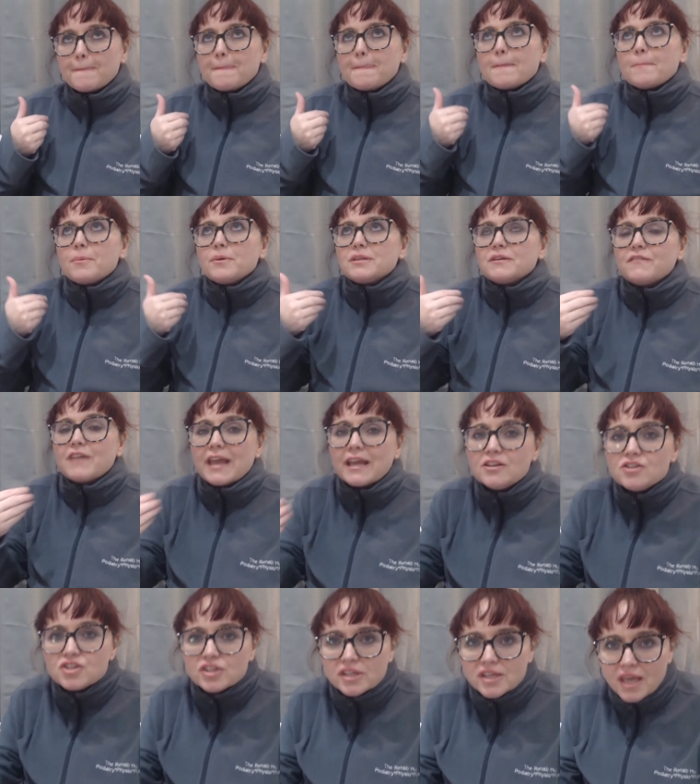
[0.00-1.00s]
we'd
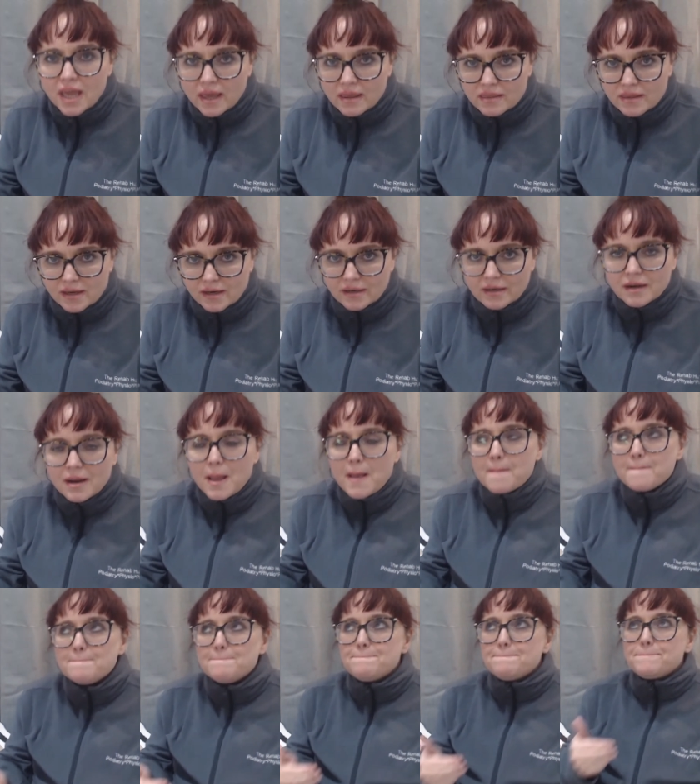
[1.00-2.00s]
eventually get there,
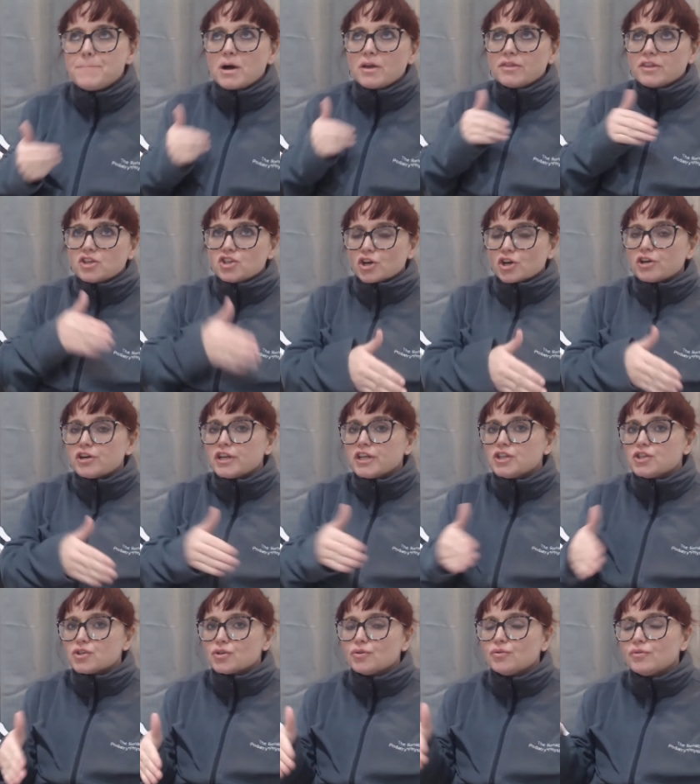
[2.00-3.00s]
but the journey
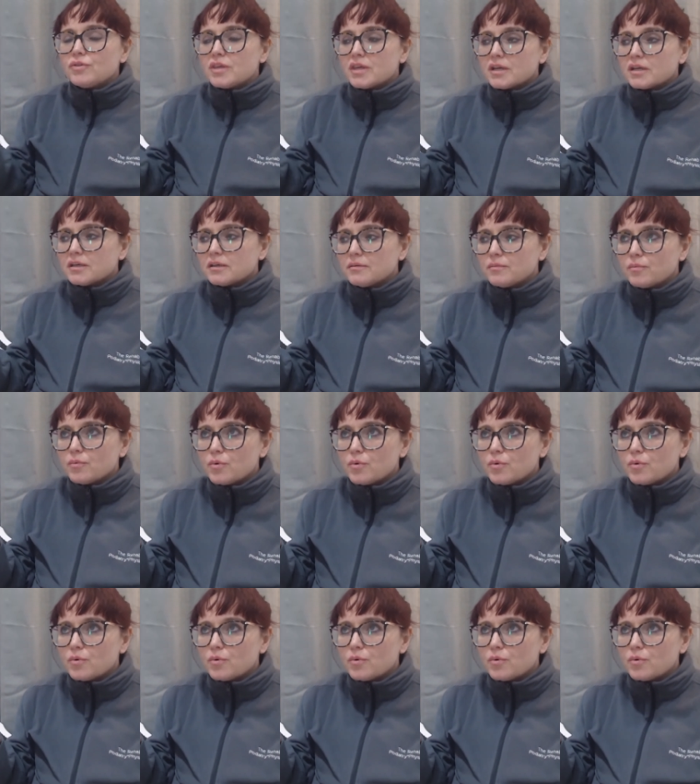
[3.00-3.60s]
to there